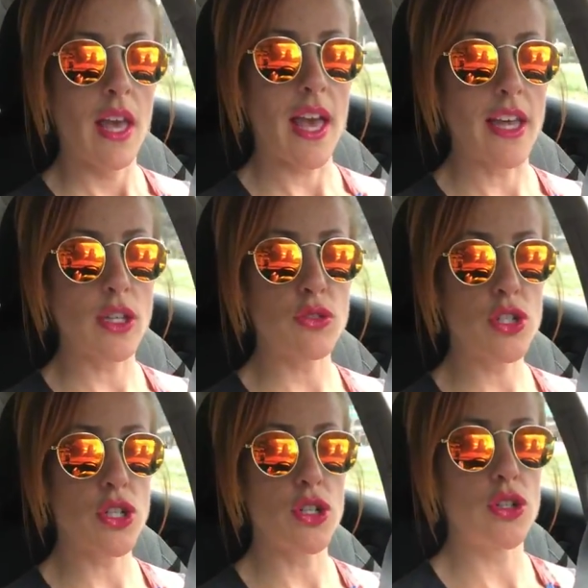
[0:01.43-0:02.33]
Hey
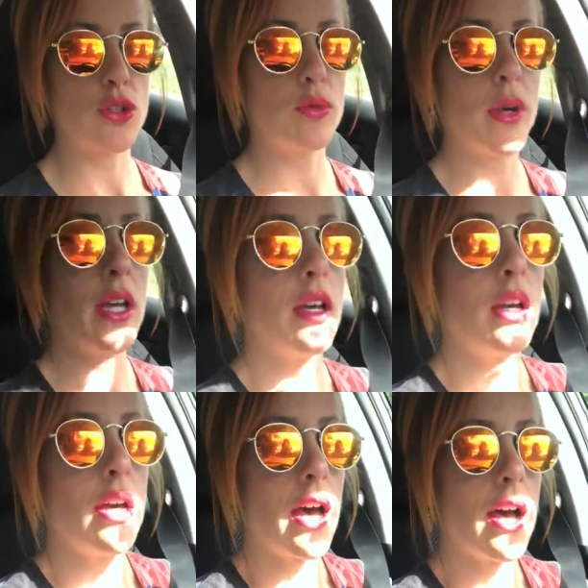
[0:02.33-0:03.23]
YouTube,
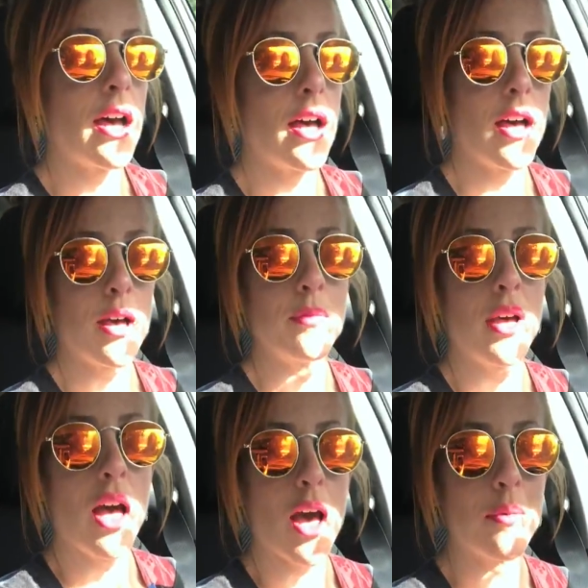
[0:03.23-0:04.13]

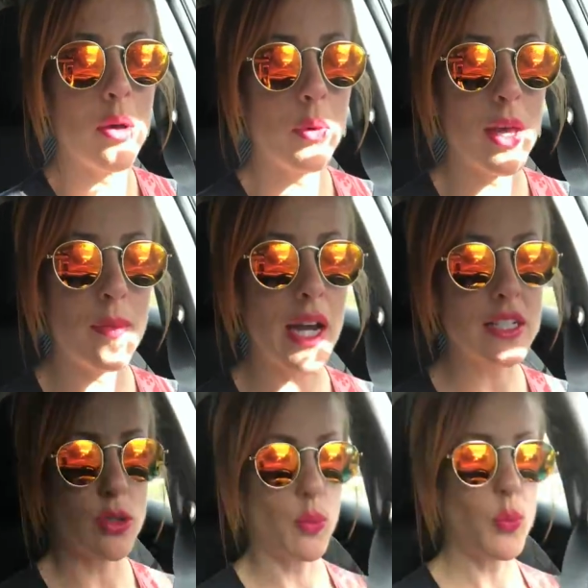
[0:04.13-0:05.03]
on my way back
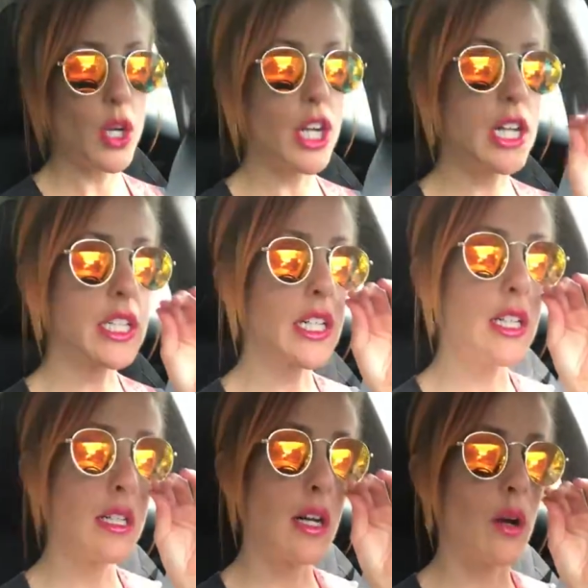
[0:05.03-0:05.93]
to work,
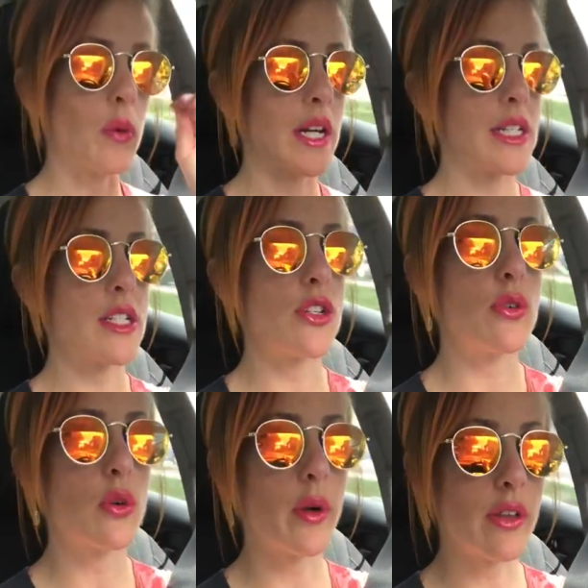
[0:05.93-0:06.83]
I wanted to
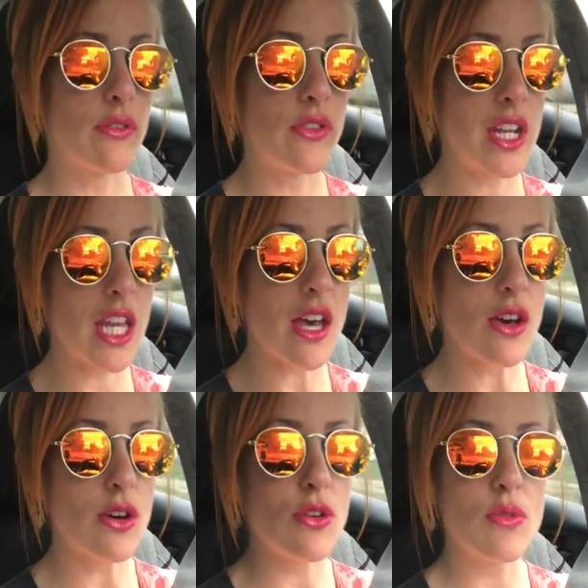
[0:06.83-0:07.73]
do a quick
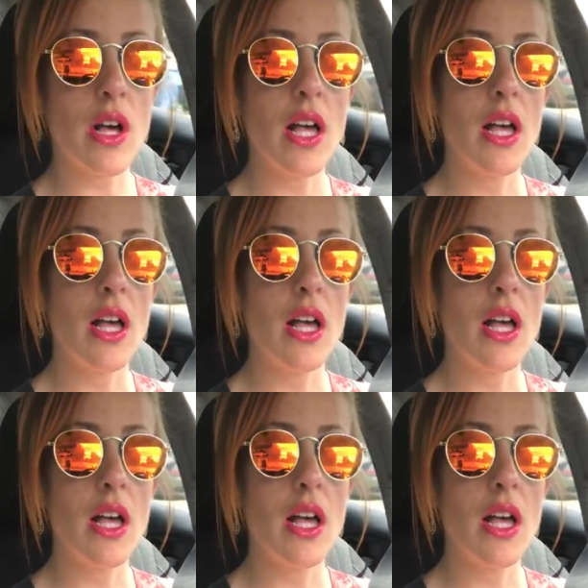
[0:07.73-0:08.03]
video,